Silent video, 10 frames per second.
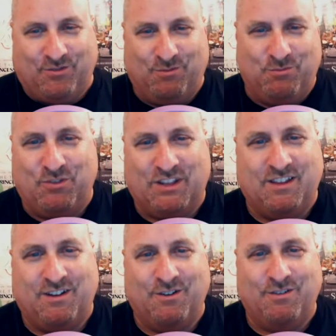for the movie
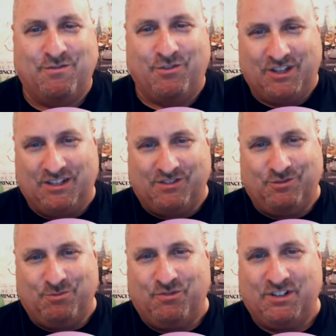theater for these
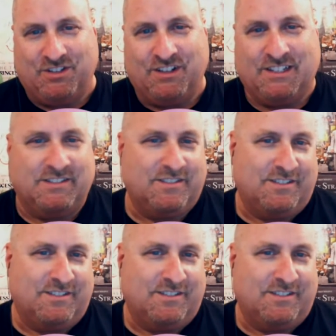2 movies at least.